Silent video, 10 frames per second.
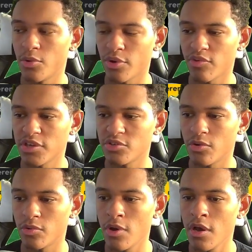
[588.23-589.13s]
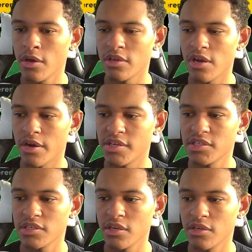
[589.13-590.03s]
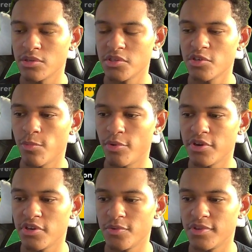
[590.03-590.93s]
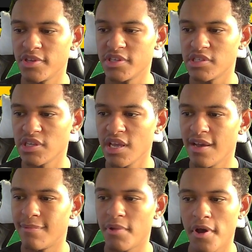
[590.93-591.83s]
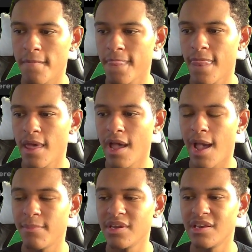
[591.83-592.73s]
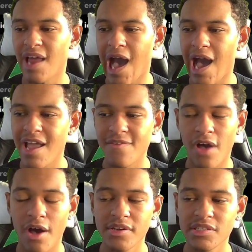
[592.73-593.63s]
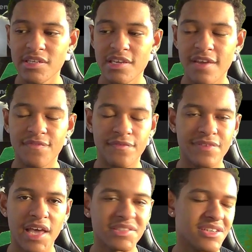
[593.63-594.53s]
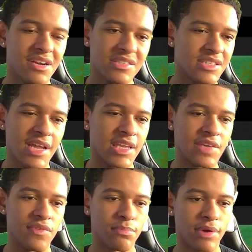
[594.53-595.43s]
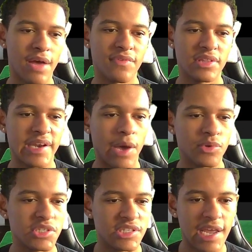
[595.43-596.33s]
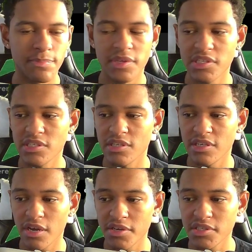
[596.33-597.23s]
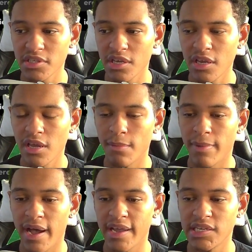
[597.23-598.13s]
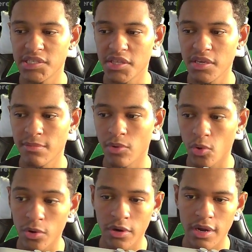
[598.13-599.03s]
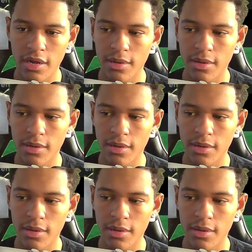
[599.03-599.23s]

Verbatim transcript: going retro Giannis. So there's no point in doing this. But I mean, if honestly, if the Flash Giannis is not giving profit, then I would just snipe this Giannis by his theme or